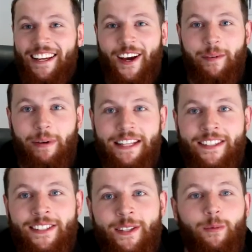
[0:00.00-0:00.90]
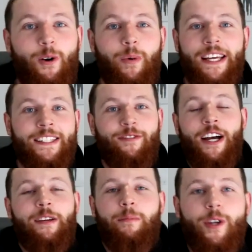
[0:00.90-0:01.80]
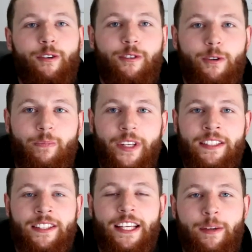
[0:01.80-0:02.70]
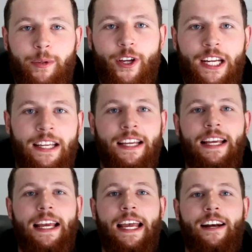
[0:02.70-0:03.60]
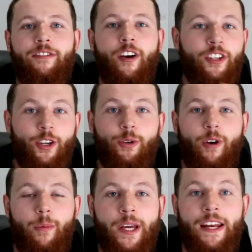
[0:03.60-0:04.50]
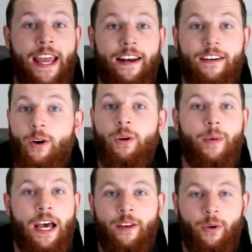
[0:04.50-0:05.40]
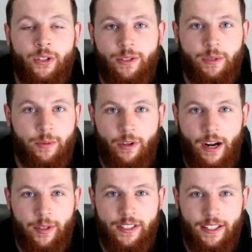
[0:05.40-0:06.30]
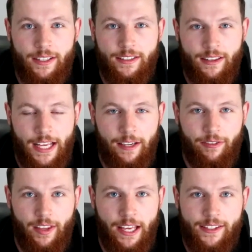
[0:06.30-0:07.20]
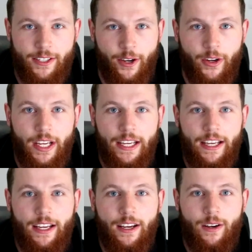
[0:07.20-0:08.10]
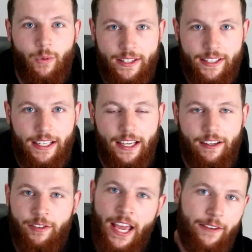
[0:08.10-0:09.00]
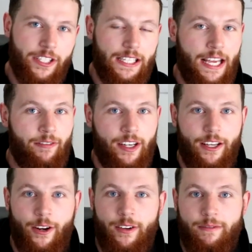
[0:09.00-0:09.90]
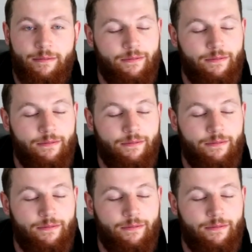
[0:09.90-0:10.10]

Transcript: kind of blends into the wall, but it's fucking beautiful. It's a thing of beauty, and I've got you, Robert, and all of my other awesome subscribers to, to thank for that. So, once again, if you have seen that video,